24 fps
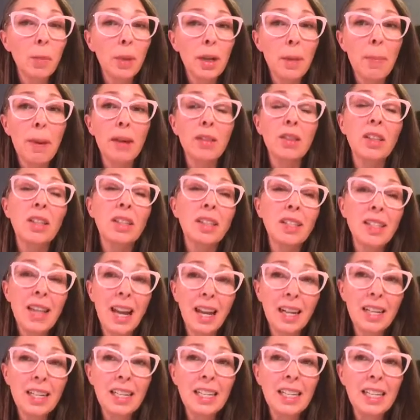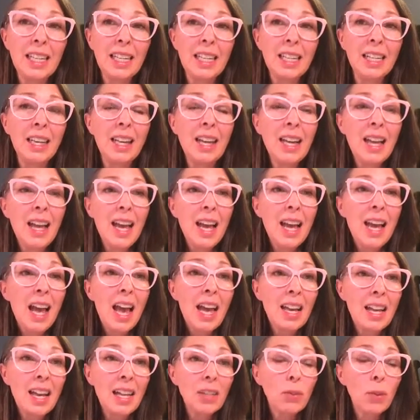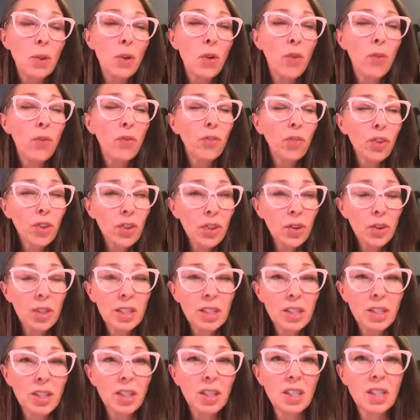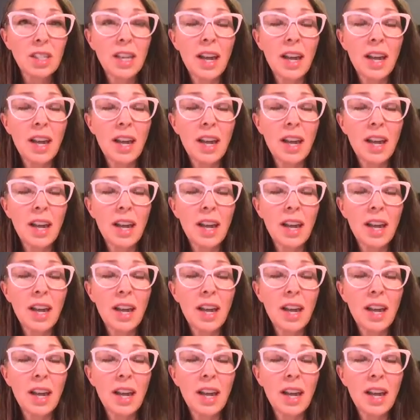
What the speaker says: bit about the technique. And as we go further into the